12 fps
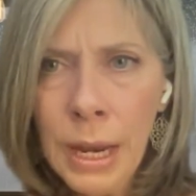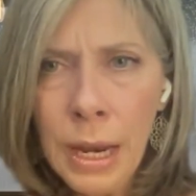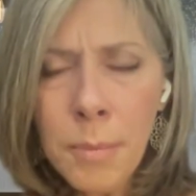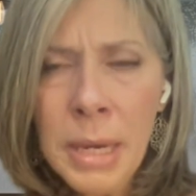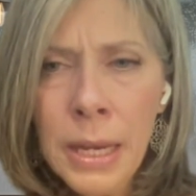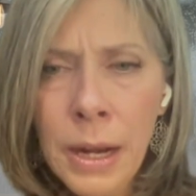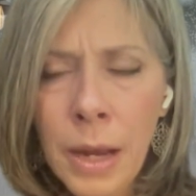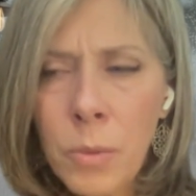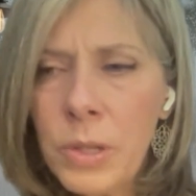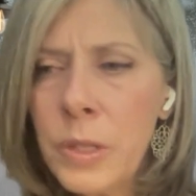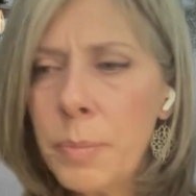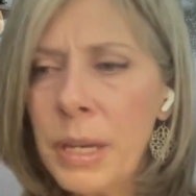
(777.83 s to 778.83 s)
when Amy
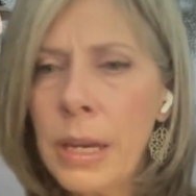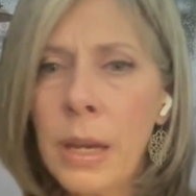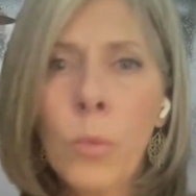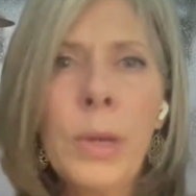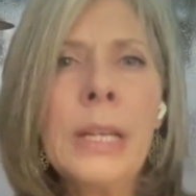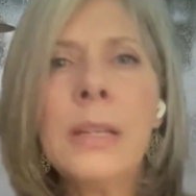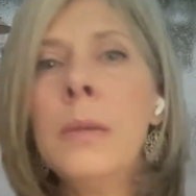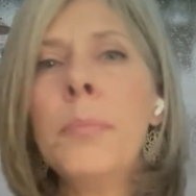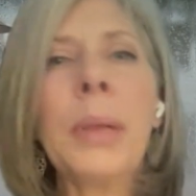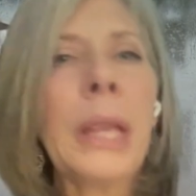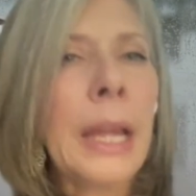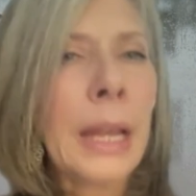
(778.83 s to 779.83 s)
and I were speaking, we
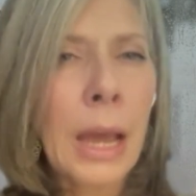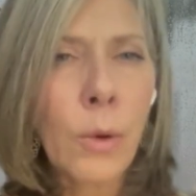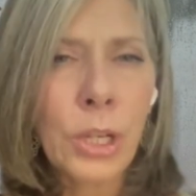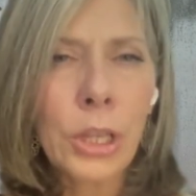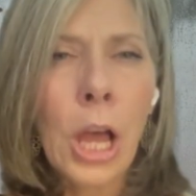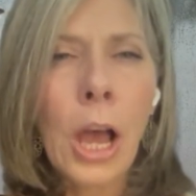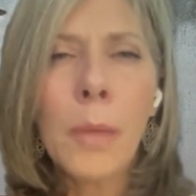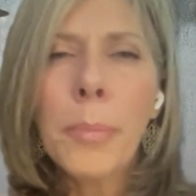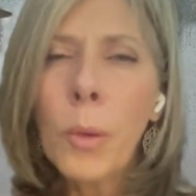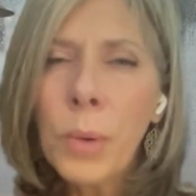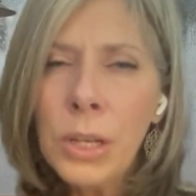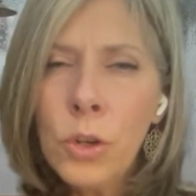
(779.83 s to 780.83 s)
didn't plan out a
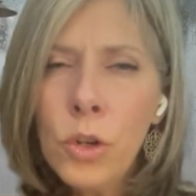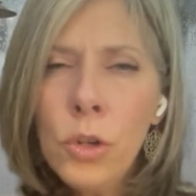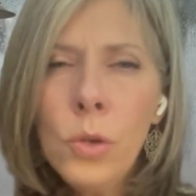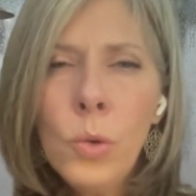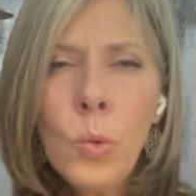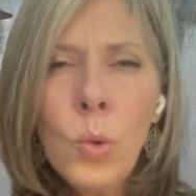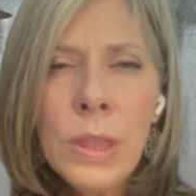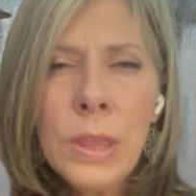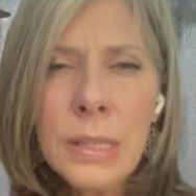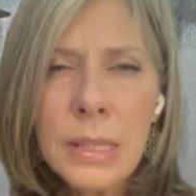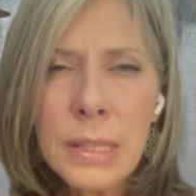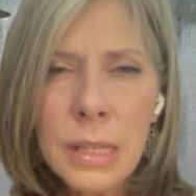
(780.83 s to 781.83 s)
lot, but we knew
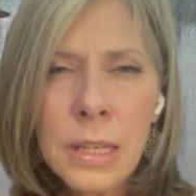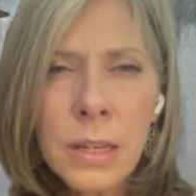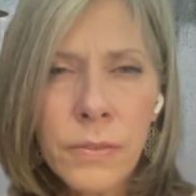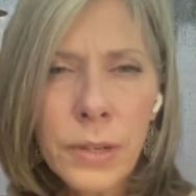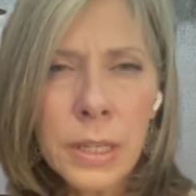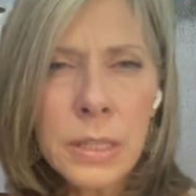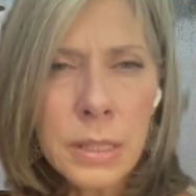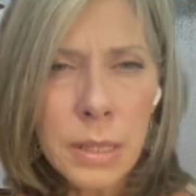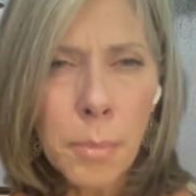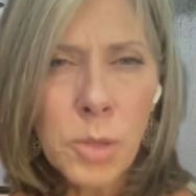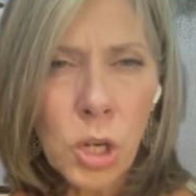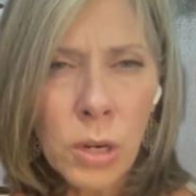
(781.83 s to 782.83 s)
the seed of
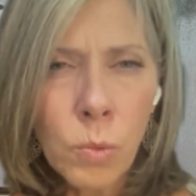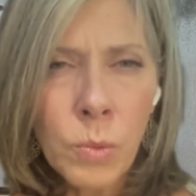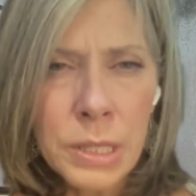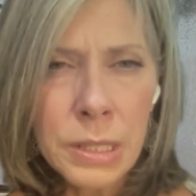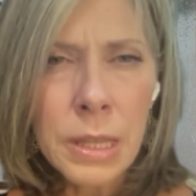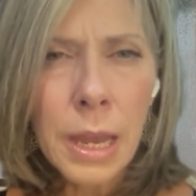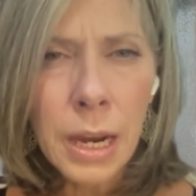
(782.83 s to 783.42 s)
conception was